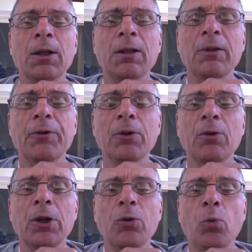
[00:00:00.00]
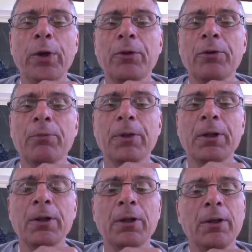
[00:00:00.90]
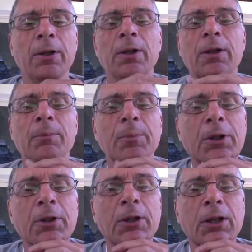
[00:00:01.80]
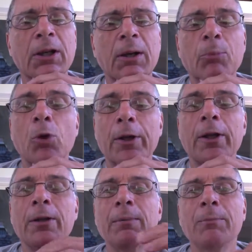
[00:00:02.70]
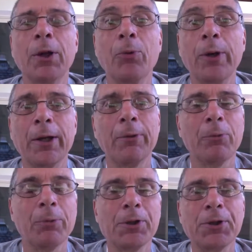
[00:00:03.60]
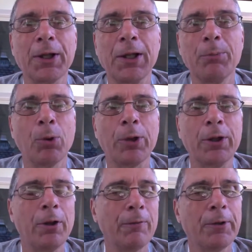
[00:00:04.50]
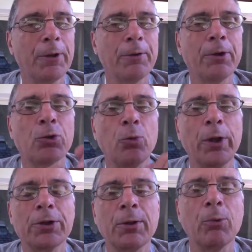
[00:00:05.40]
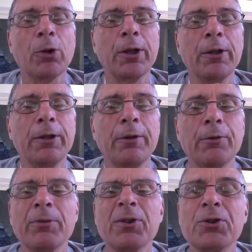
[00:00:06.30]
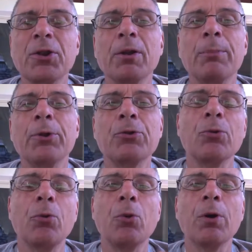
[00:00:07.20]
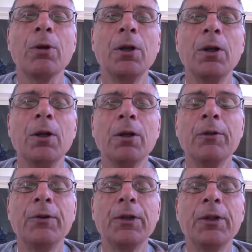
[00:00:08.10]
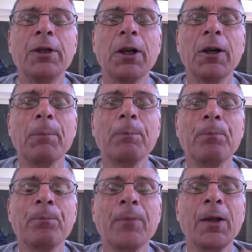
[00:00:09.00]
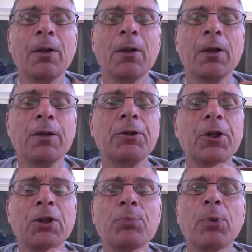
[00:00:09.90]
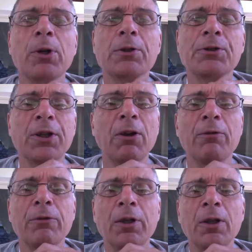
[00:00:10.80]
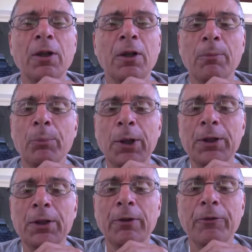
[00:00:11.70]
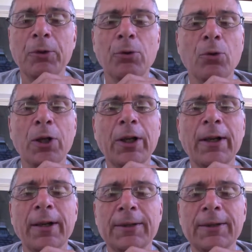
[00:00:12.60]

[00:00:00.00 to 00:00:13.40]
if you look at week 3, I'm looking. By the way, the reason I keep looking over here this way is I'm looking at either the syllabus or the the textbook itself. But if you look at